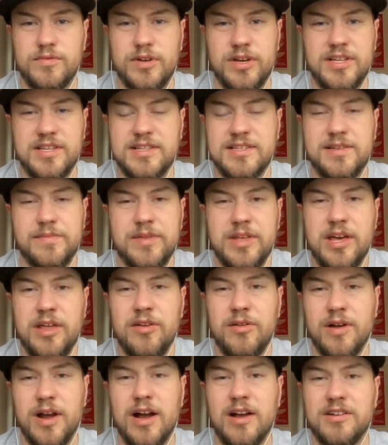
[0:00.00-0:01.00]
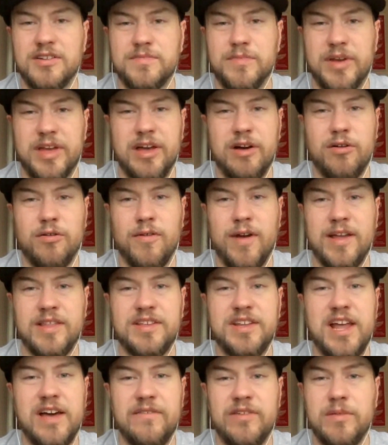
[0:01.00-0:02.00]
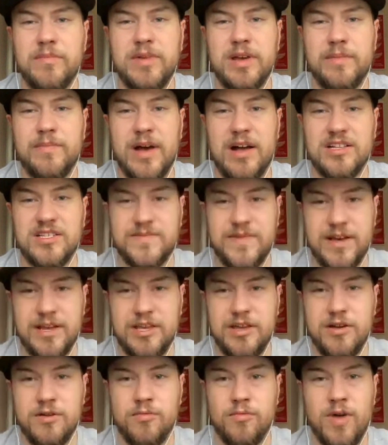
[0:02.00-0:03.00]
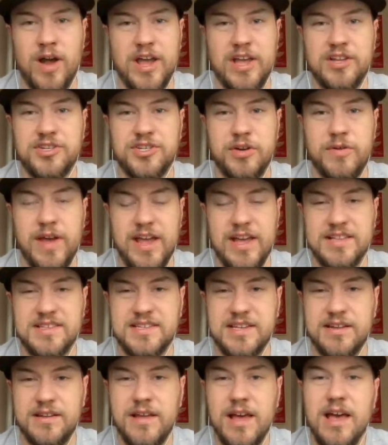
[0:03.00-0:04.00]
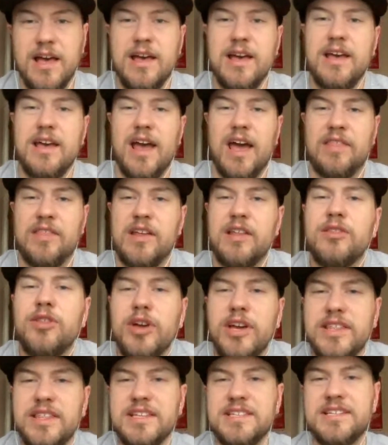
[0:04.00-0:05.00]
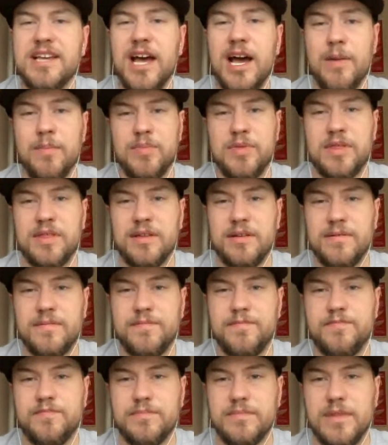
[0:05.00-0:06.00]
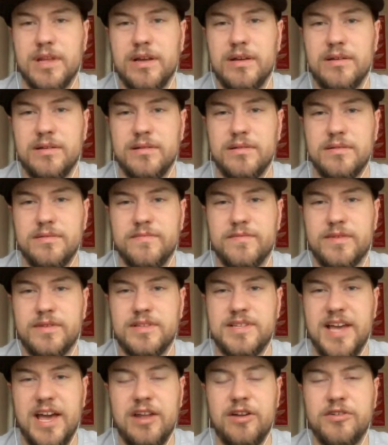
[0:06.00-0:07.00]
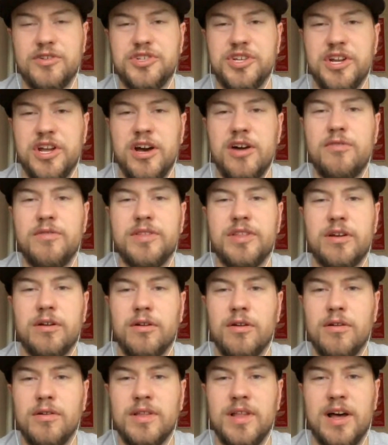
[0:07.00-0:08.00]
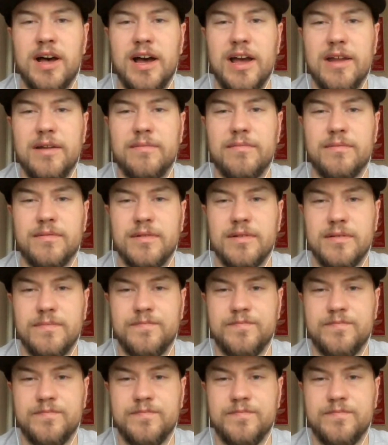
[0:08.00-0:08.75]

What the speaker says: look at some of the other guys. Mikael Granlund having a big bounce back year. Ryan Johansson. And then look at the depth. Tanner Janot and the Herd line